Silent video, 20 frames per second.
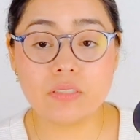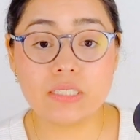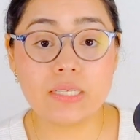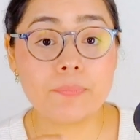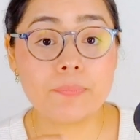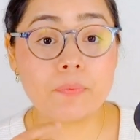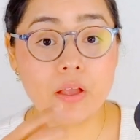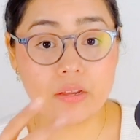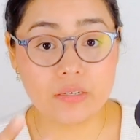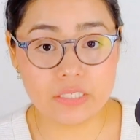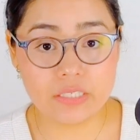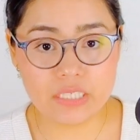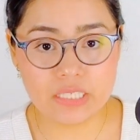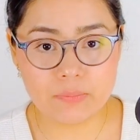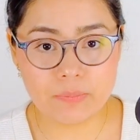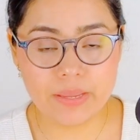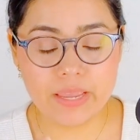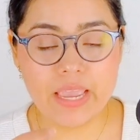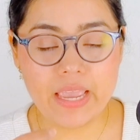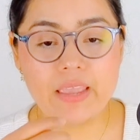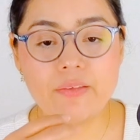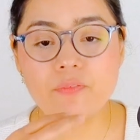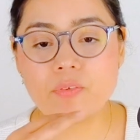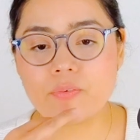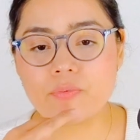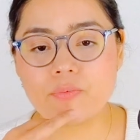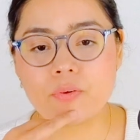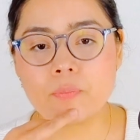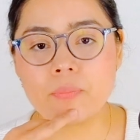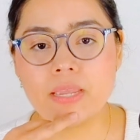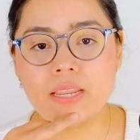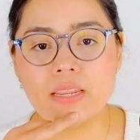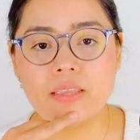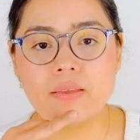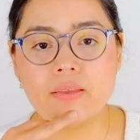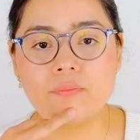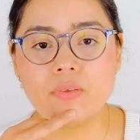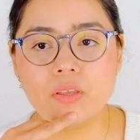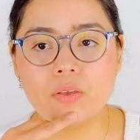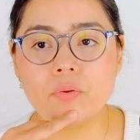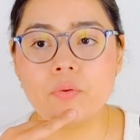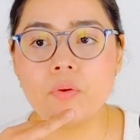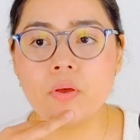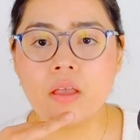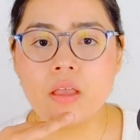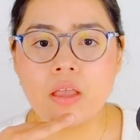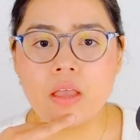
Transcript: subconscious behavior for many of you,